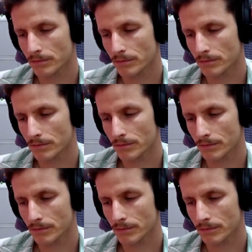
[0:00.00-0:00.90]

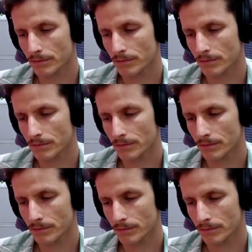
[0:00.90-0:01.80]

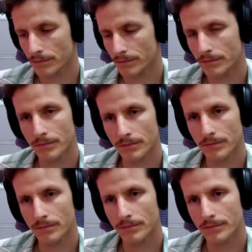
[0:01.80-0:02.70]

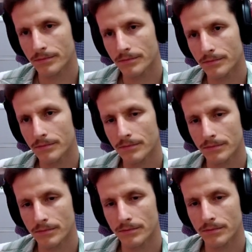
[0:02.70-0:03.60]

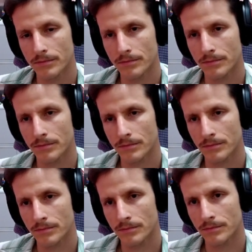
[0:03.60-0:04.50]

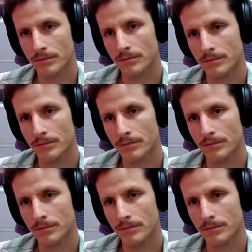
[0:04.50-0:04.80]
(not speaking)